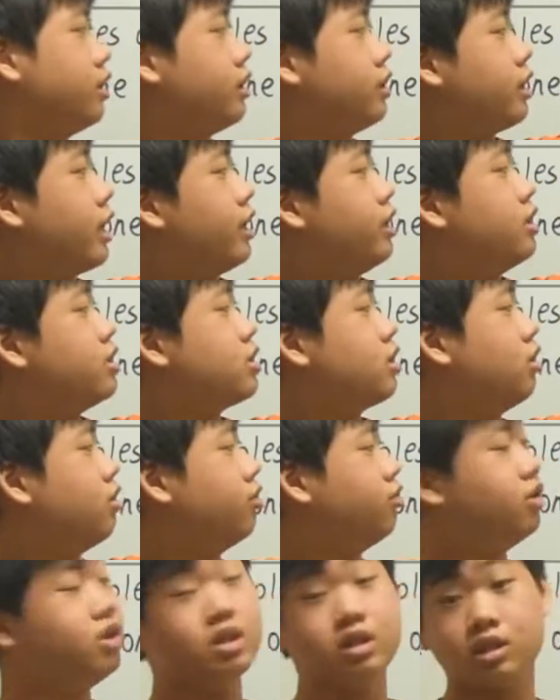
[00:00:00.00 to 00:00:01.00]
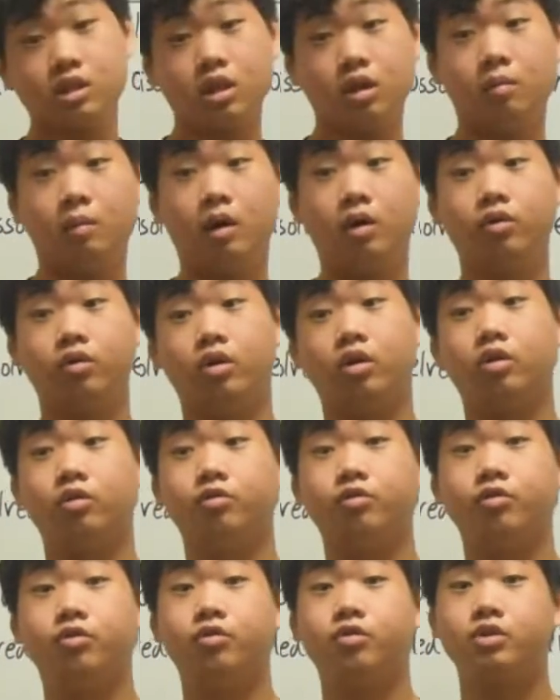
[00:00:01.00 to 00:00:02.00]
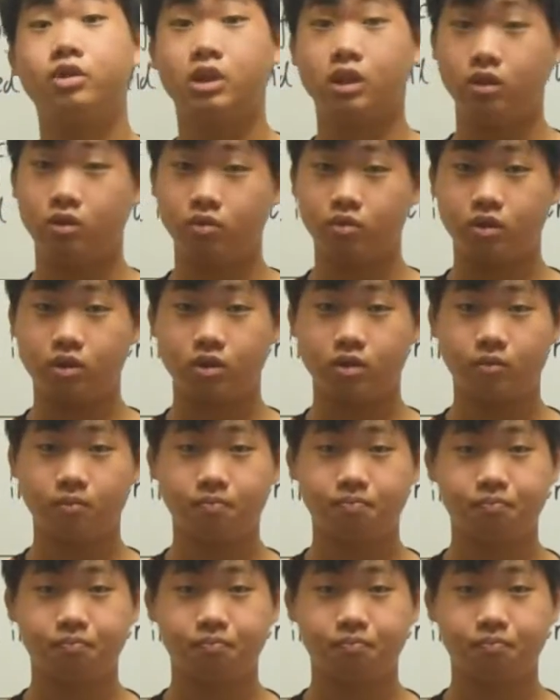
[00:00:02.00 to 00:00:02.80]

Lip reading: can dissolve this amount of solute.